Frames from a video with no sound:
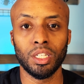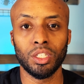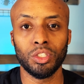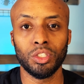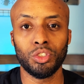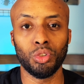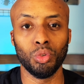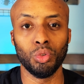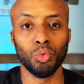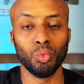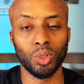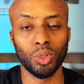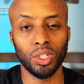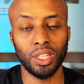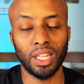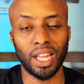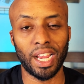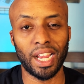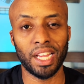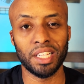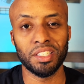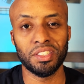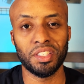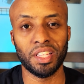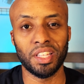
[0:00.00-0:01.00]
to
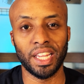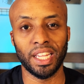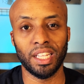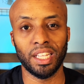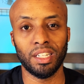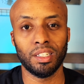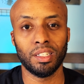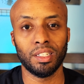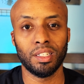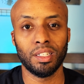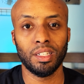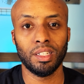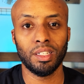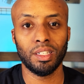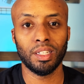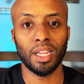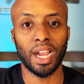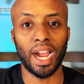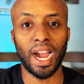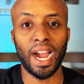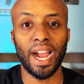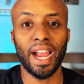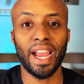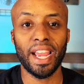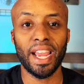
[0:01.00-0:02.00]
realize that
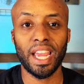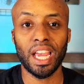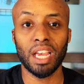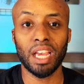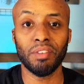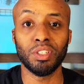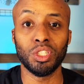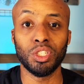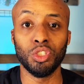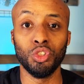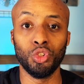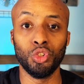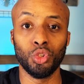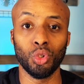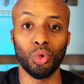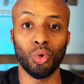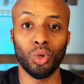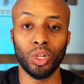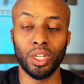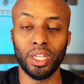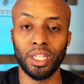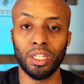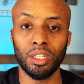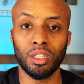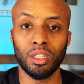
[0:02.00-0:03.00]
I have
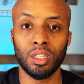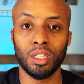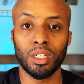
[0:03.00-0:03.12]
enjoyed